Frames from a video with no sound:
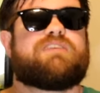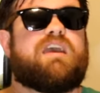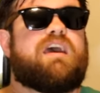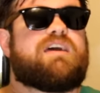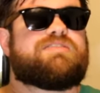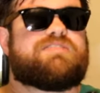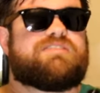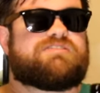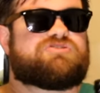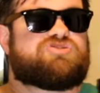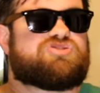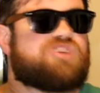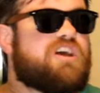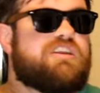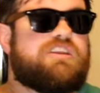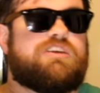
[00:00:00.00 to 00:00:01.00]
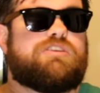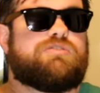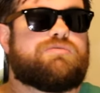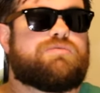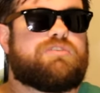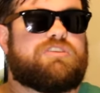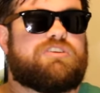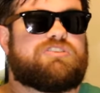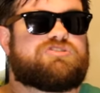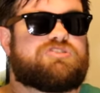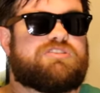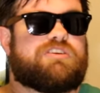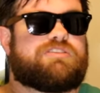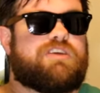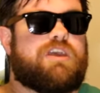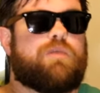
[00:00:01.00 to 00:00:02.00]
they had this shiny new religion
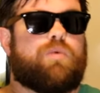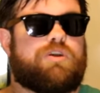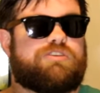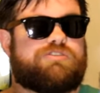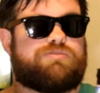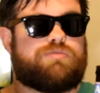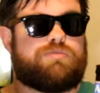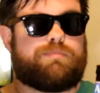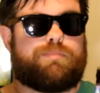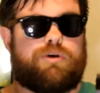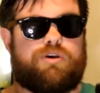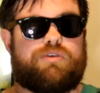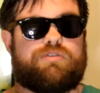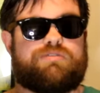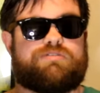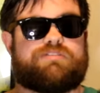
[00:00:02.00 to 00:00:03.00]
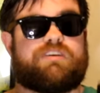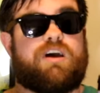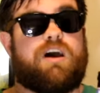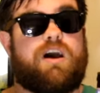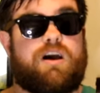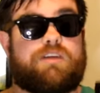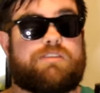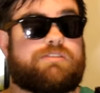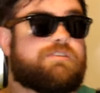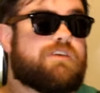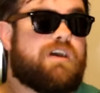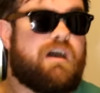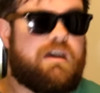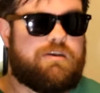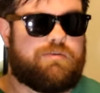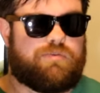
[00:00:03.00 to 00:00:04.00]
that they wanted to impose on the
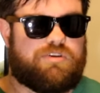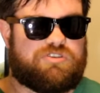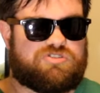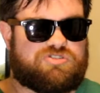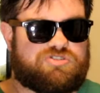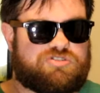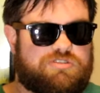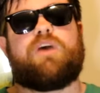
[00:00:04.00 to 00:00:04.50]
Irish.